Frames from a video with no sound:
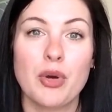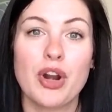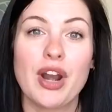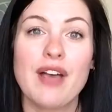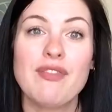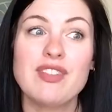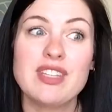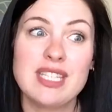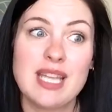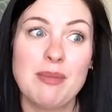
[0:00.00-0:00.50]
we're going to
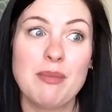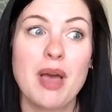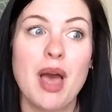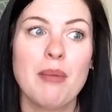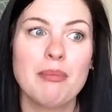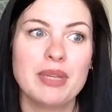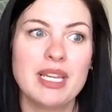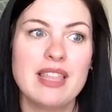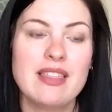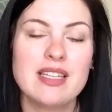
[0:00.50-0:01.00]
have the same
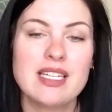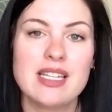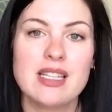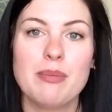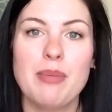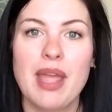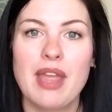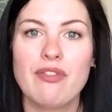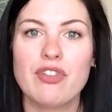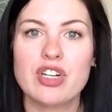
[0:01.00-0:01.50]
company that did
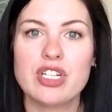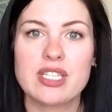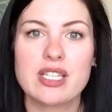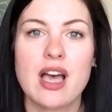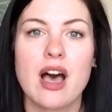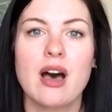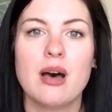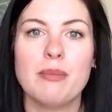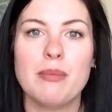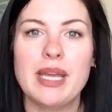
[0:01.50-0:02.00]
the pavers
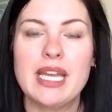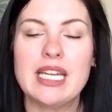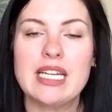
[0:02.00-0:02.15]
come